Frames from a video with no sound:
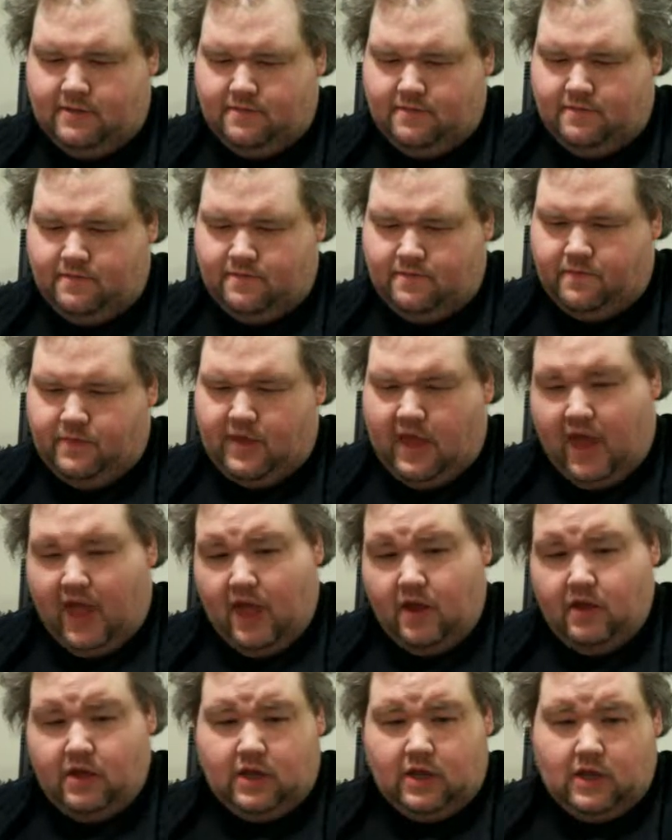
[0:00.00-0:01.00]
I think
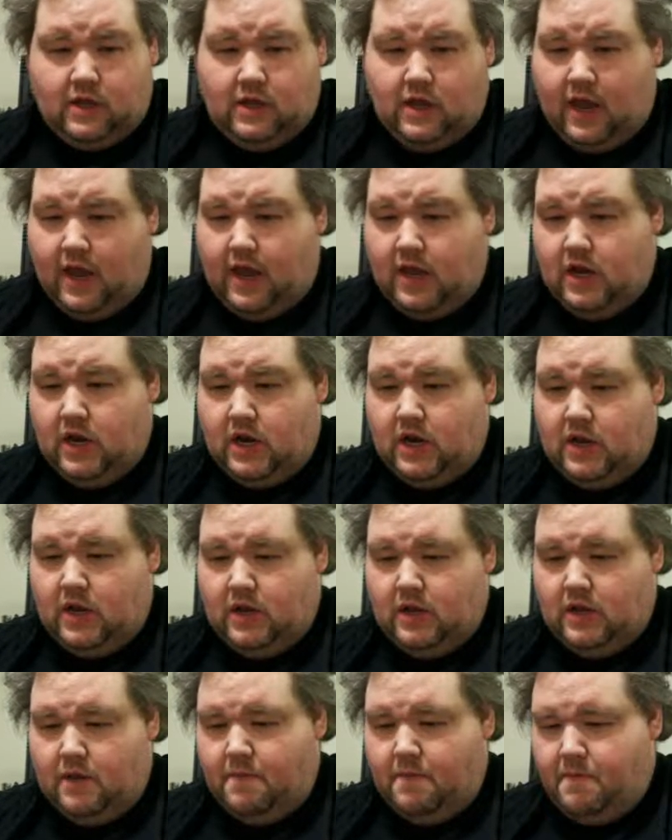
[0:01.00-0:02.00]
Sam's looking for attention
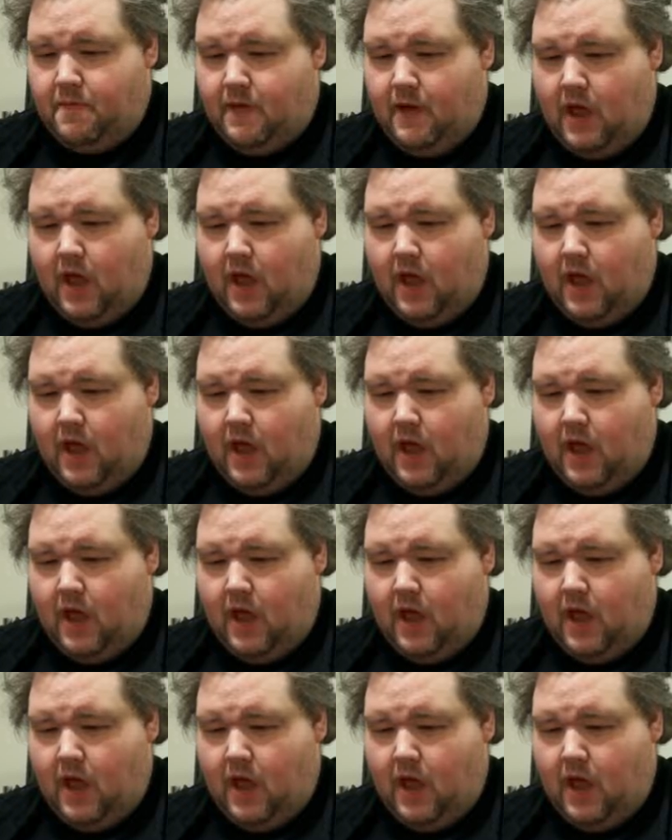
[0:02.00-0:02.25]
now.